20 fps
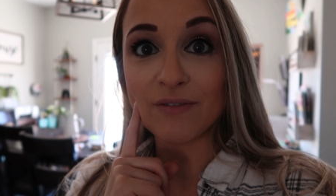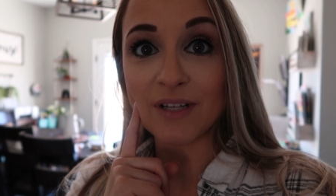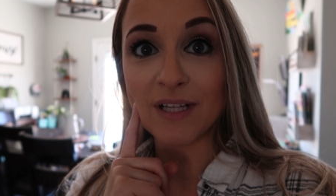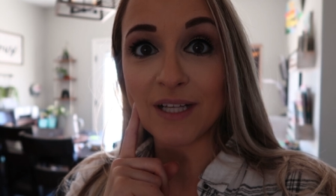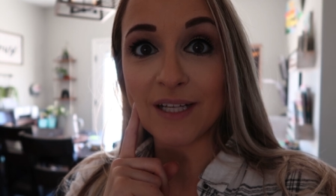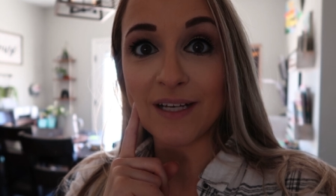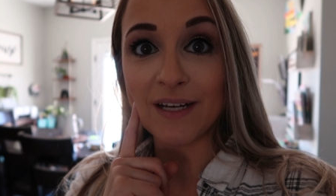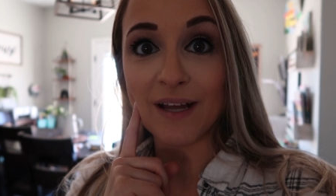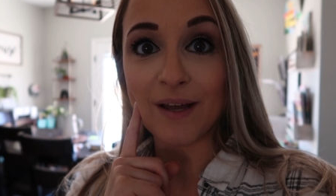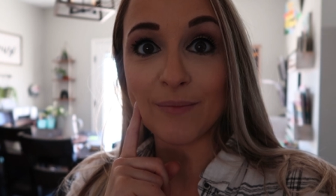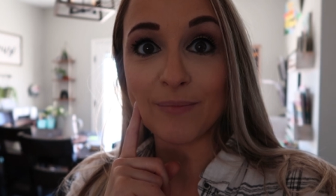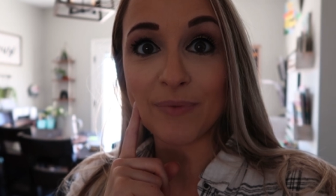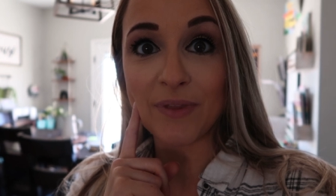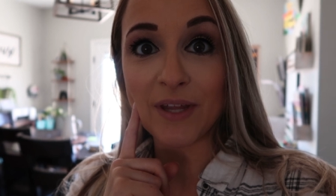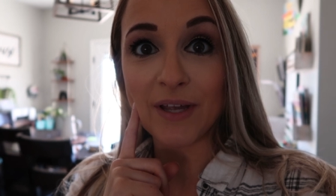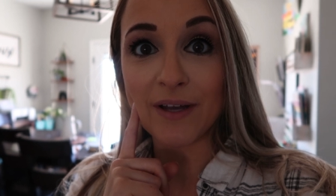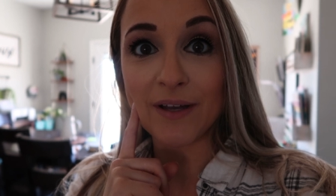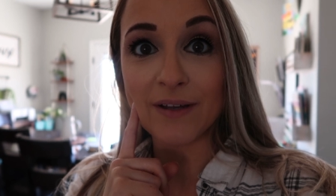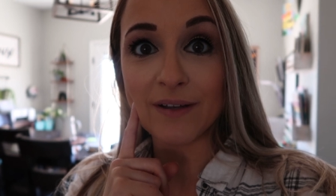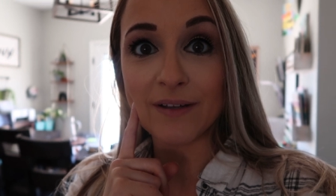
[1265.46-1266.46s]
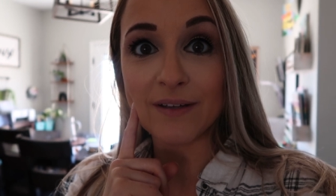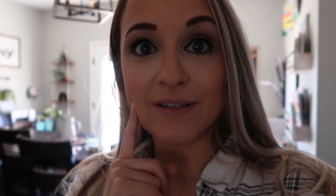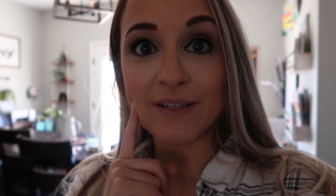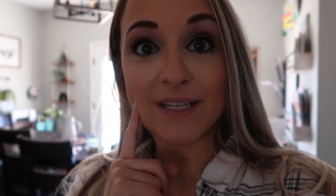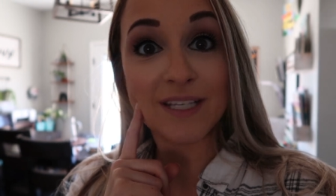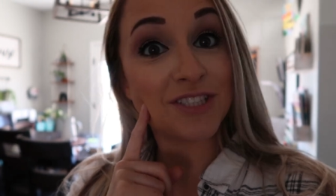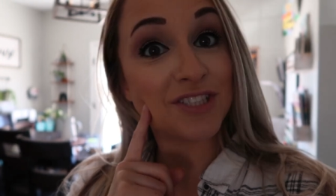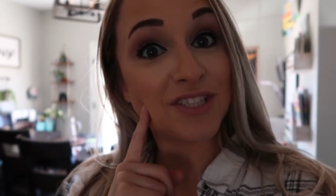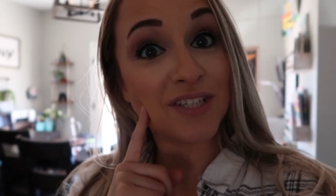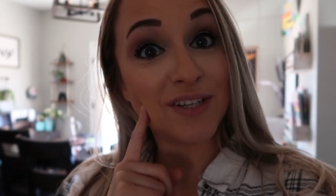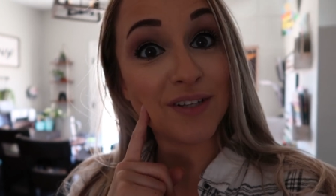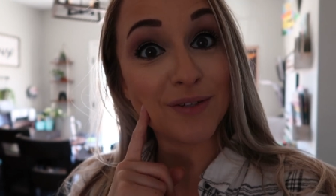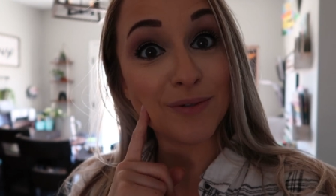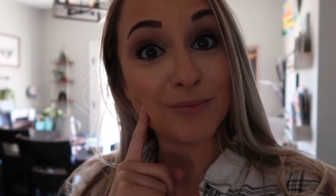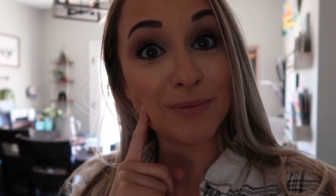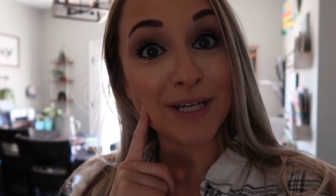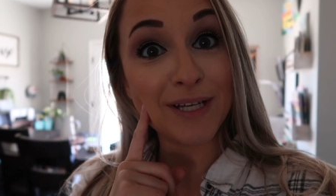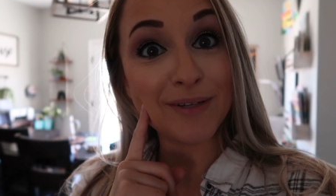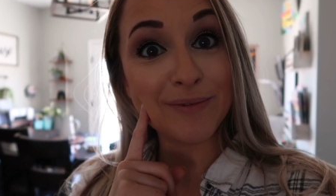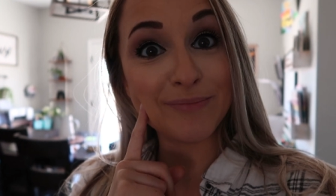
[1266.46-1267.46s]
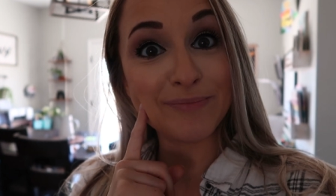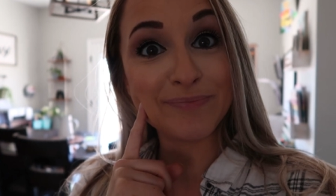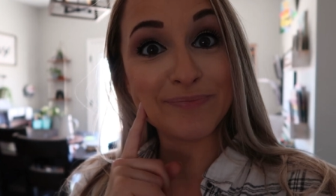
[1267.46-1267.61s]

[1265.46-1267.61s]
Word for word: of clean up the kitchen a little bit.